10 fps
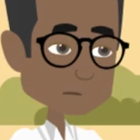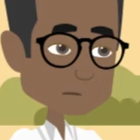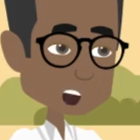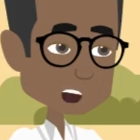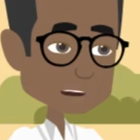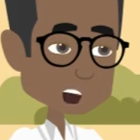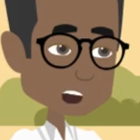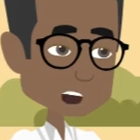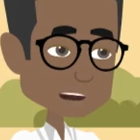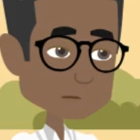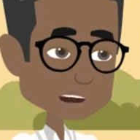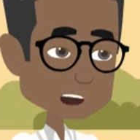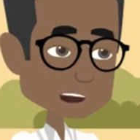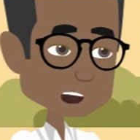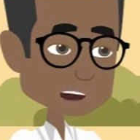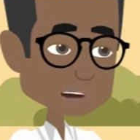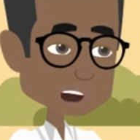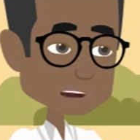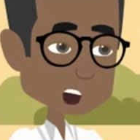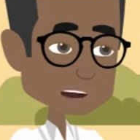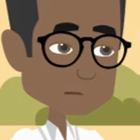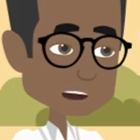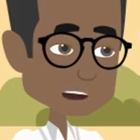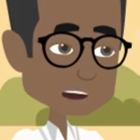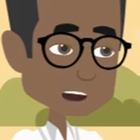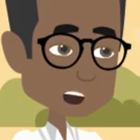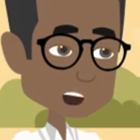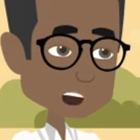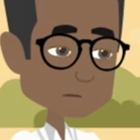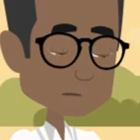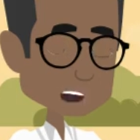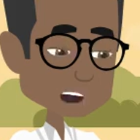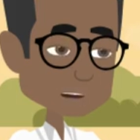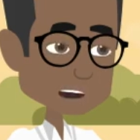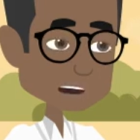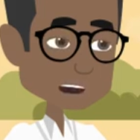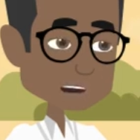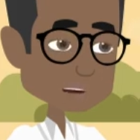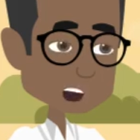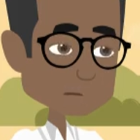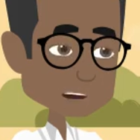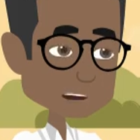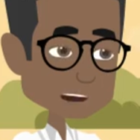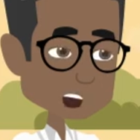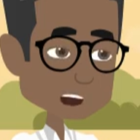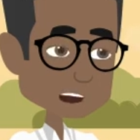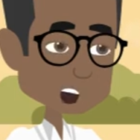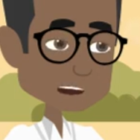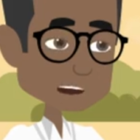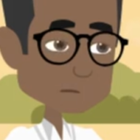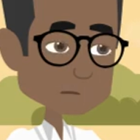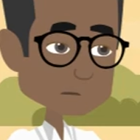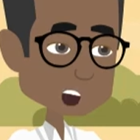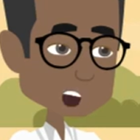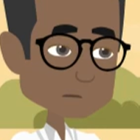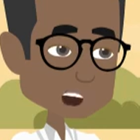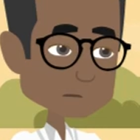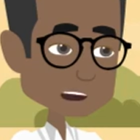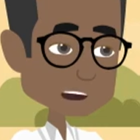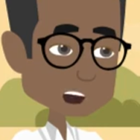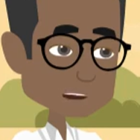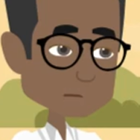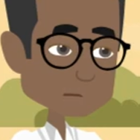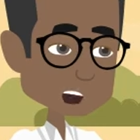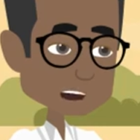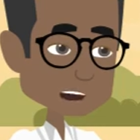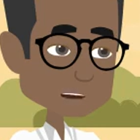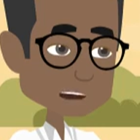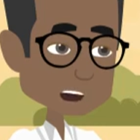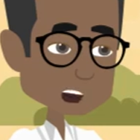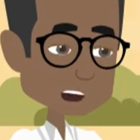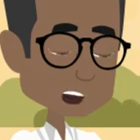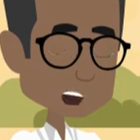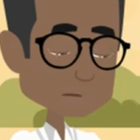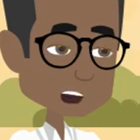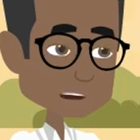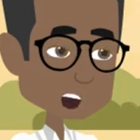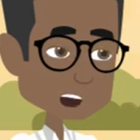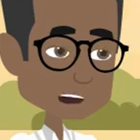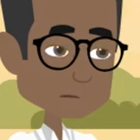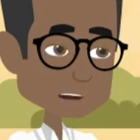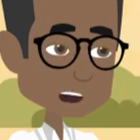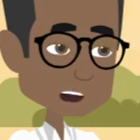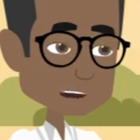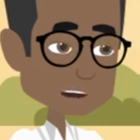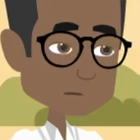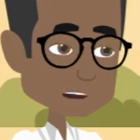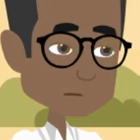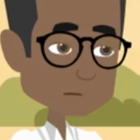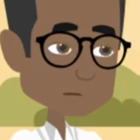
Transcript: The measurement of these parameters is necessary not only for calculating the productivity of the well, but also for the correct choice of a pumping unit for the water supply system.